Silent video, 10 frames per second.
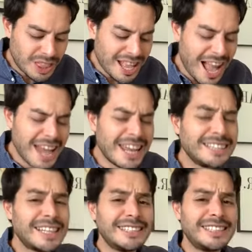And
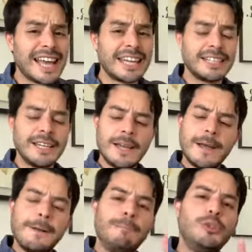as I said,
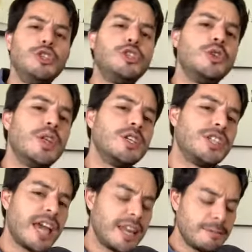due to the
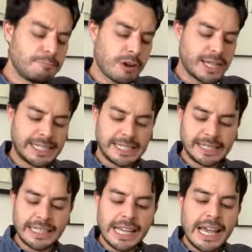shading
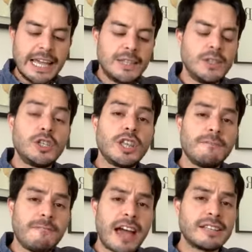process, due to
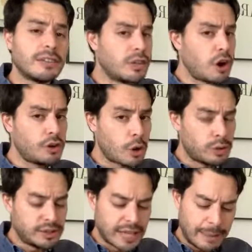the fact that there are no
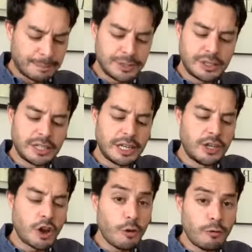stems,
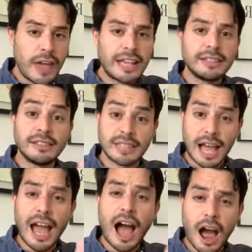no veins, it's
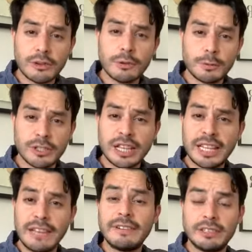like 100%
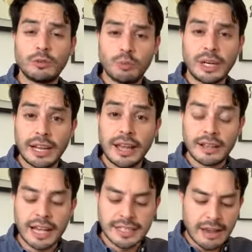leaf, it's what
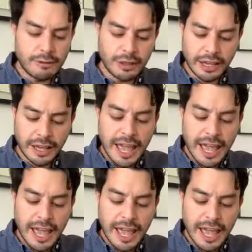has everything.